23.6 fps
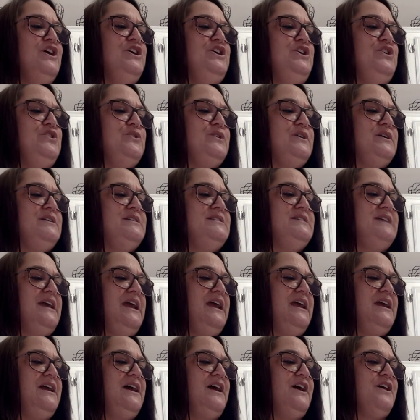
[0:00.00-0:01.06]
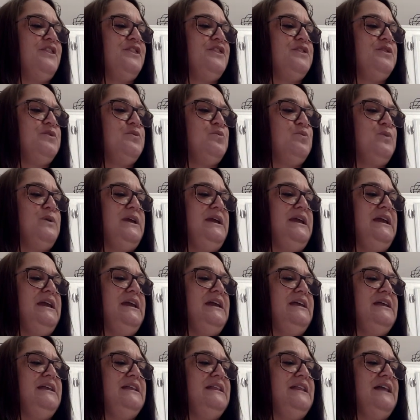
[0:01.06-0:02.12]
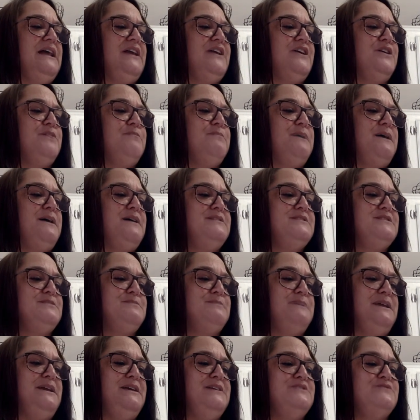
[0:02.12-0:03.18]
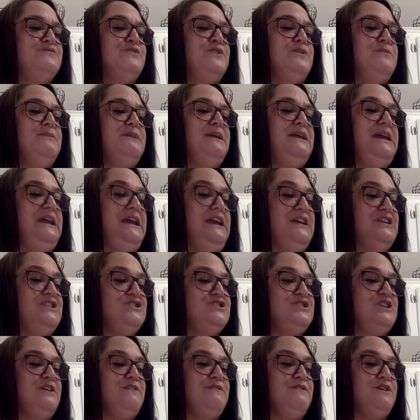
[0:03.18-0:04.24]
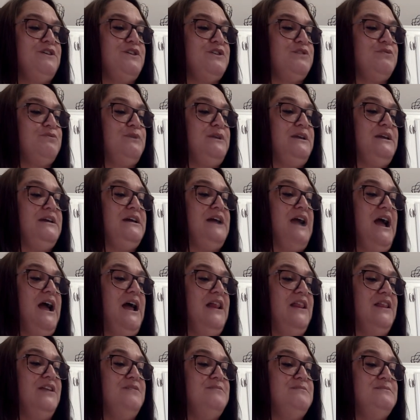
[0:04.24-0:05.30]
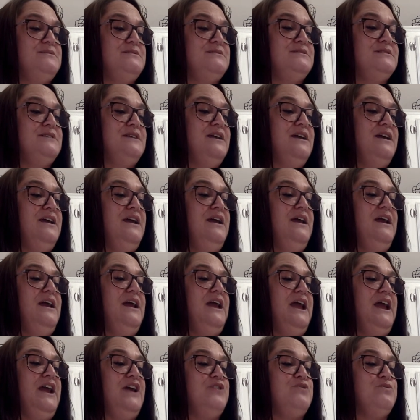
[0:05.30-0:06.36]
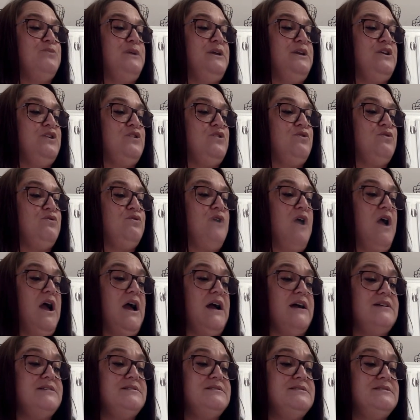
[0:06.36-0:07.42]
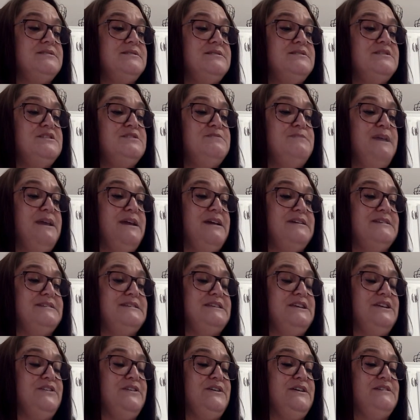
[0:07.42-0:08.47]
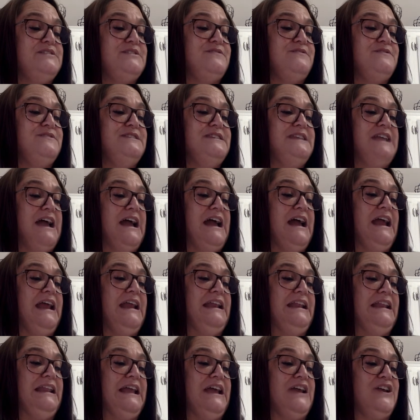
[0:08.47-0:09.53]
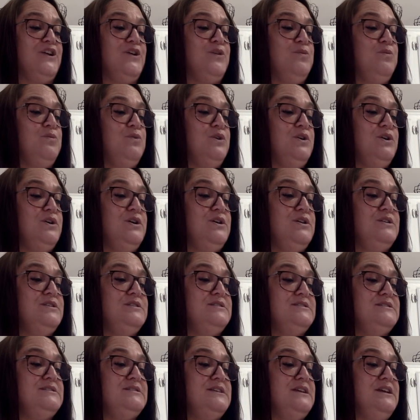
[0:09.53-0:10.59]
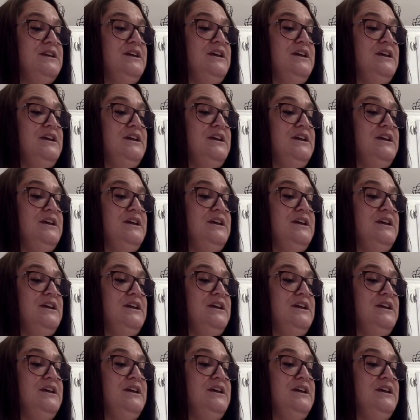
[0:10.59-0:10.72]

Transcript: You can take a 3-letter puzzle piece from each of the 3 columns and read across to make a series of 9-letter words.